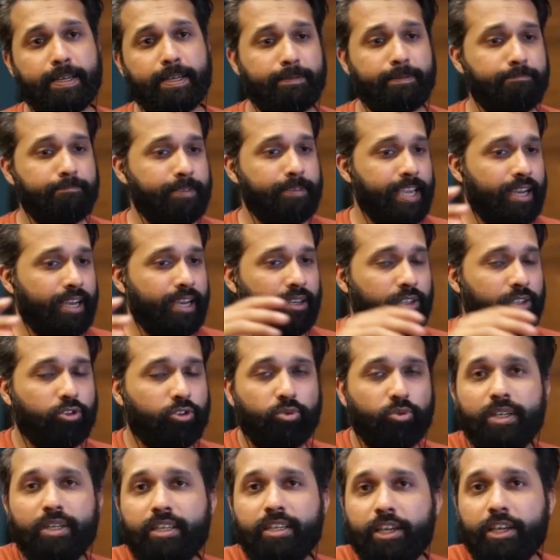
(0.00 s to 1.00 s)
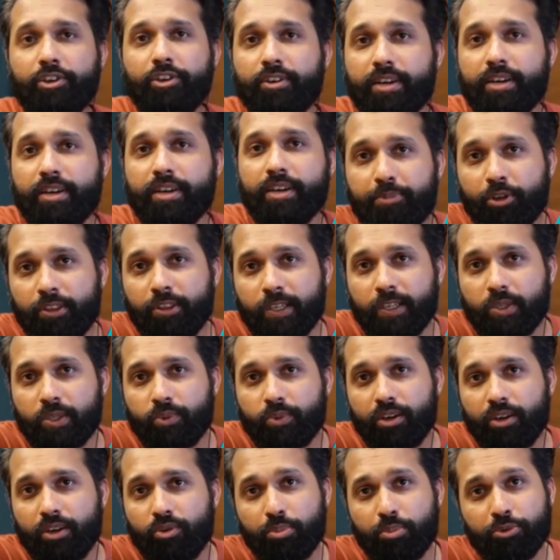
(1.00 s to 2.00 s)
yeah, so we'll take your wrap on this one.
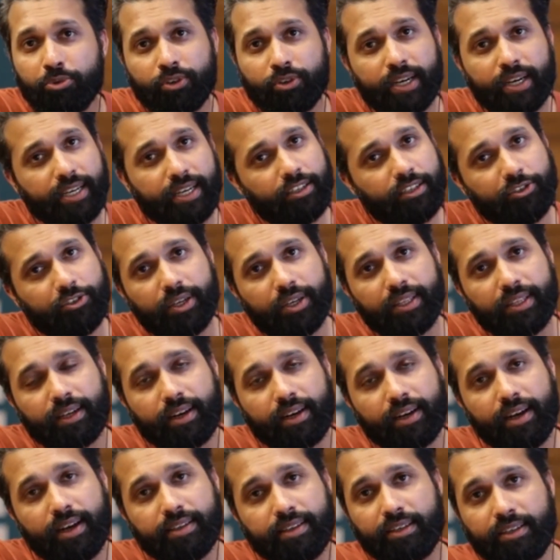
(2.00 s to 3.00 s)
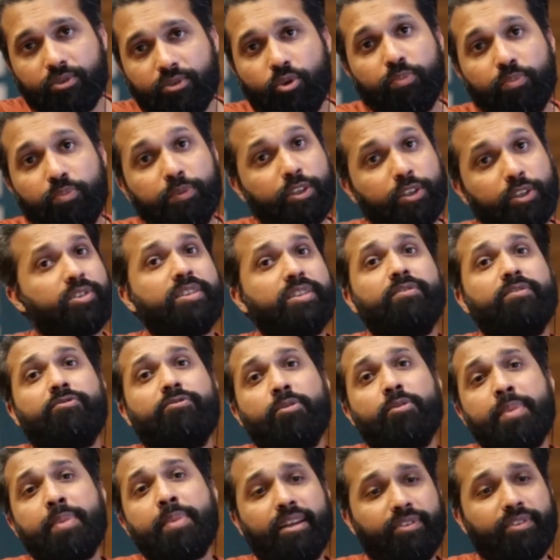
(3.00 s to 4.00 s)
Hope you guys enjoyed the class and hope this was
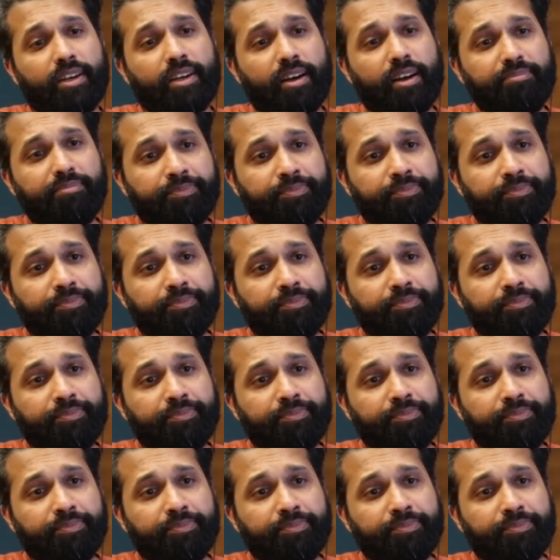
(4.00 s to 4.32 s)
informative enough.